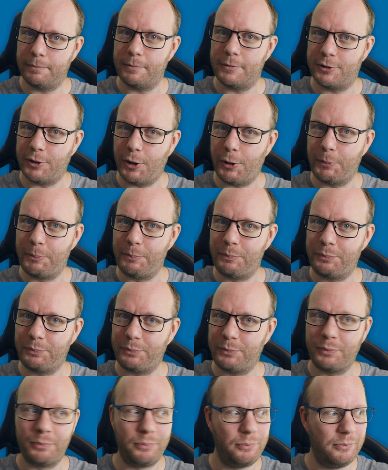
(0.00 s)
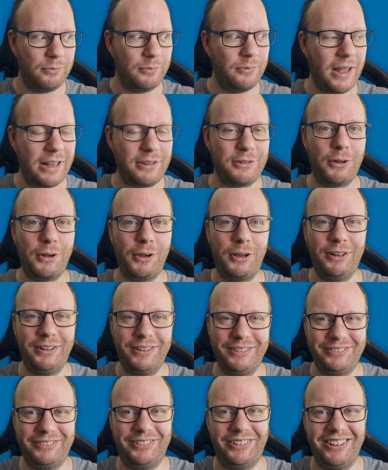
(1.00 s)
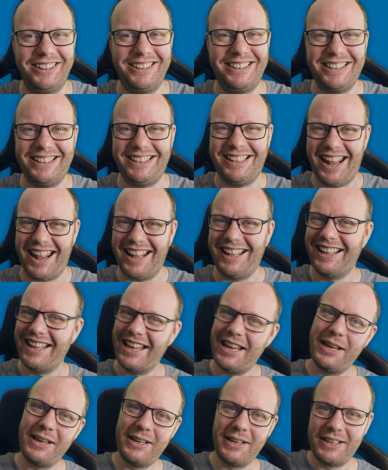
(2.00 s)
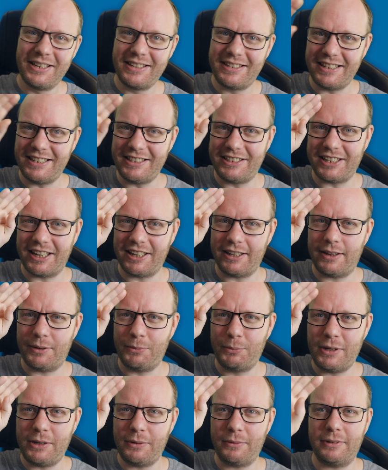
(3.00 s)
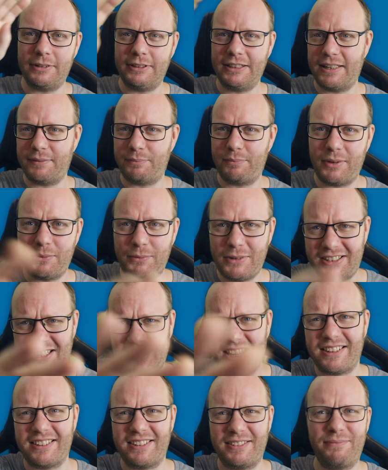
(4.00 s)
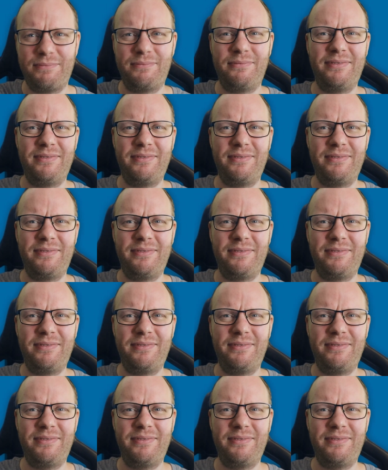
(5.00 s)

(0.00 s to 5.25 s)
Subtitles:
So, that's all for today. See each other. We ses.